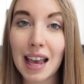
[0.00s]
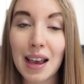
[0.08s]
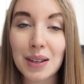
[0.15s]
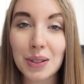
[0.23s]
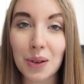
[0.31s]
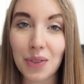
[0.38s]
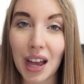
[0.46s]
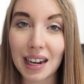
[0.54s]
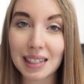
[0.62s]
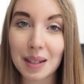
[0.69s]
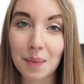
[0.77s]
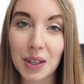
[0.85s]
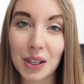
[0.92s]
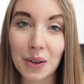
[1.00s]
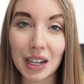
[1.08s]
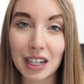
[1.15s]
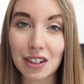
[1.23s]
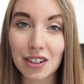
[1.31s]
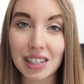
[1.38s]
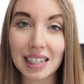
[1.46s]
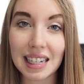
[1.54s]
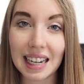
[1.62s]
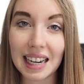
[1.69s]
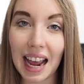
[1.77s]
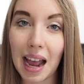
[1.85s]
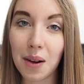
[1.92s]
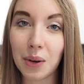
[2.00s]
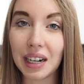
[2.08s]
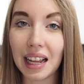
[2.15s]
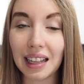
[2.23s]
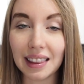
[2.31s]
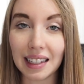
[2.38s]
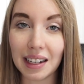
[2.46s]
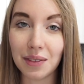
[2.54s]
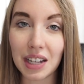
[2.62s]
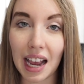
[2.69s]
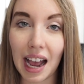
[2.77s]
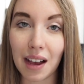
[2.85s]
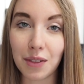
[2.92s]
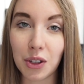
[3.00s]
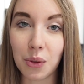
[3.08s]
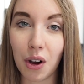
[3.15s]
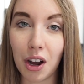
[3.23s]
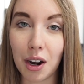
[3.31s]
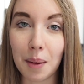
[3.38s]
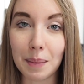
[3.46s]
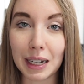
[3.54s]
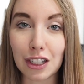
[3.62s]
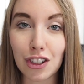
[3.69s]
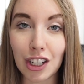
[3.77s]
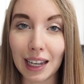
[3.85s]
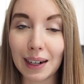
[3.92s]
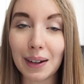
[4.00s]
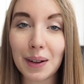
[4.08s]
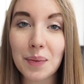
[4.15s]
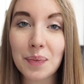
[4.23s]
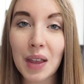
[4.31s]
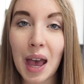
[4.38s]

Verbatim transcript: So if that is something you're interested in, I would love to have you on my channel.